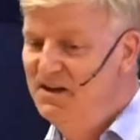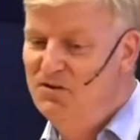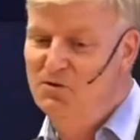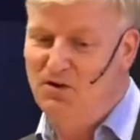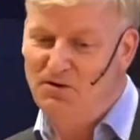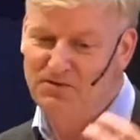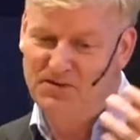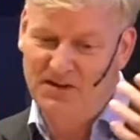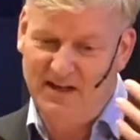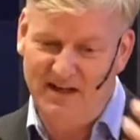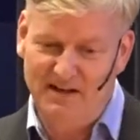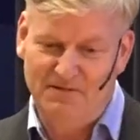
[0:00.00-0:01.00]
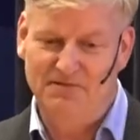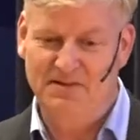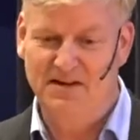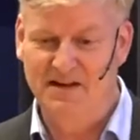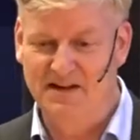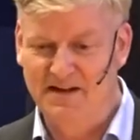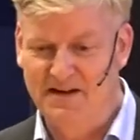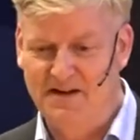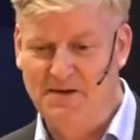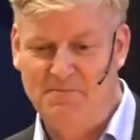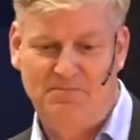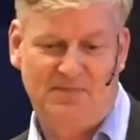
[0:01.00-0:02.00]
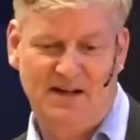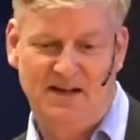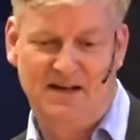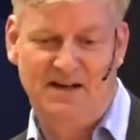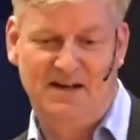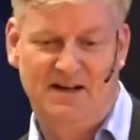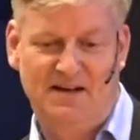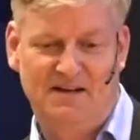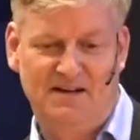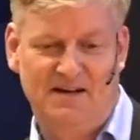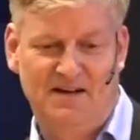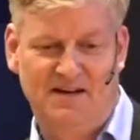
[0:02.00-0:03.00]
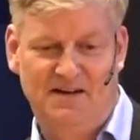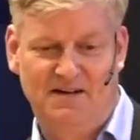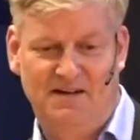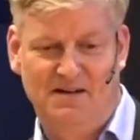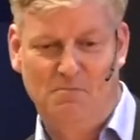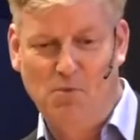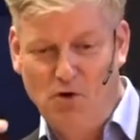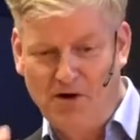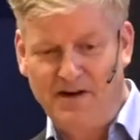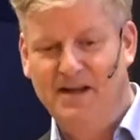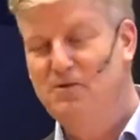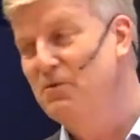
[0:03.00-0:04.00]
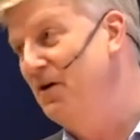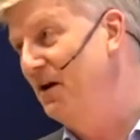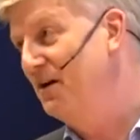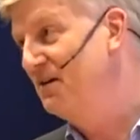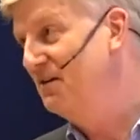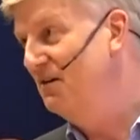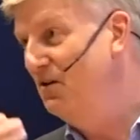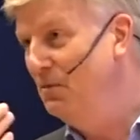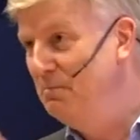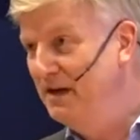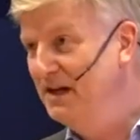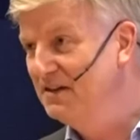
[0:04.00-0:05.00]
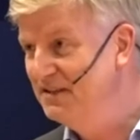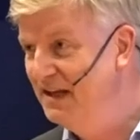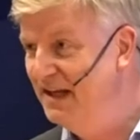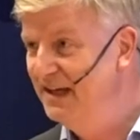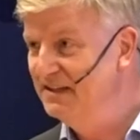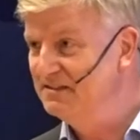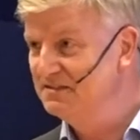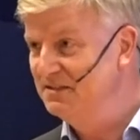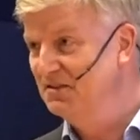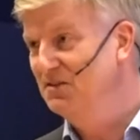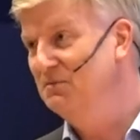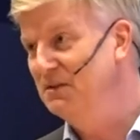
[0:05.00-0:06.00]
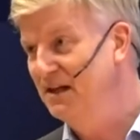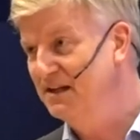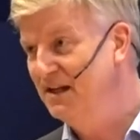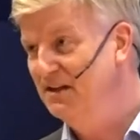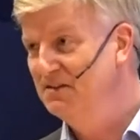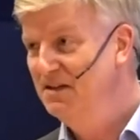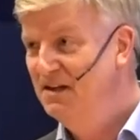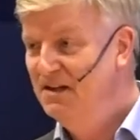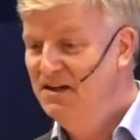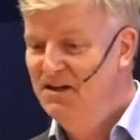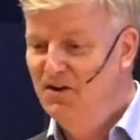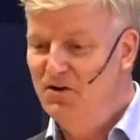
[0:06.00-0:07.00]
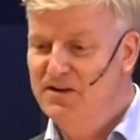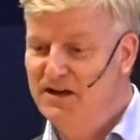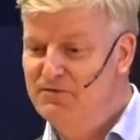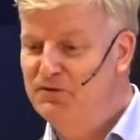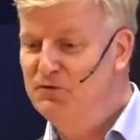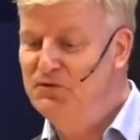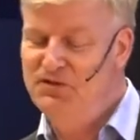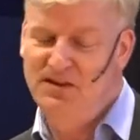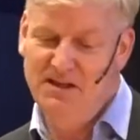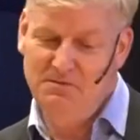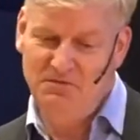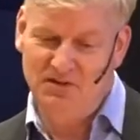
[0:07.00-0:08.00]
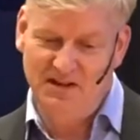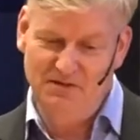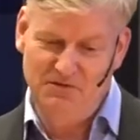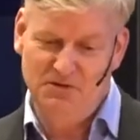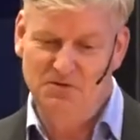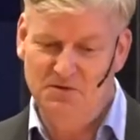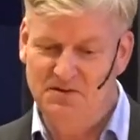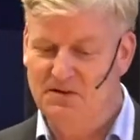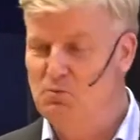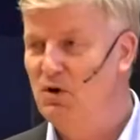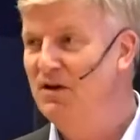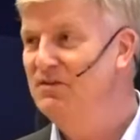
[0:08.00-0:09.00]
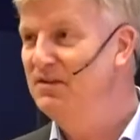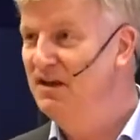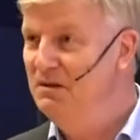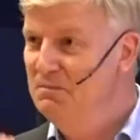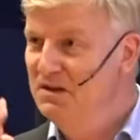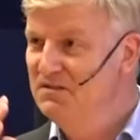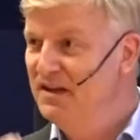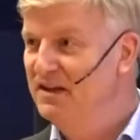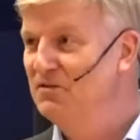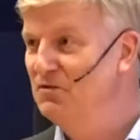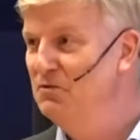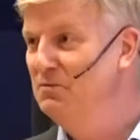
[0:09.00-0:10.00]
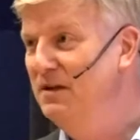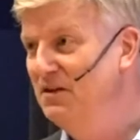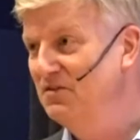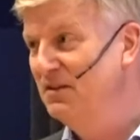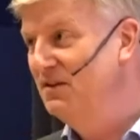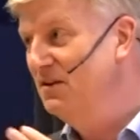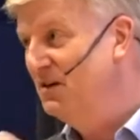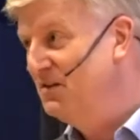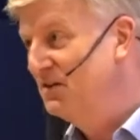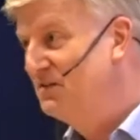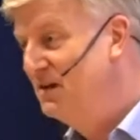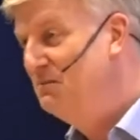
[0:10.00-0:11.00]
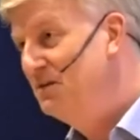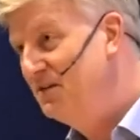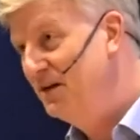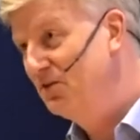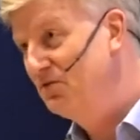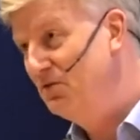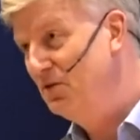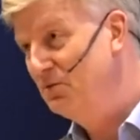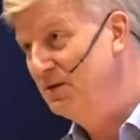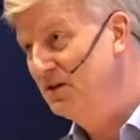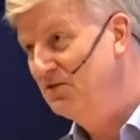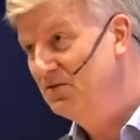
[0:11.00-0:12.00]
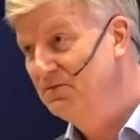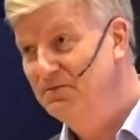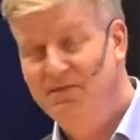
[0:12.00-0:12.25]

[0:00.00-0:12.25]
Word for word: you often have uh, uh, uh, more rework or bigger delays or something like that. Or you have two teams, and if you do it in one team, it takes two weeks, in the other team, it takes four weeks.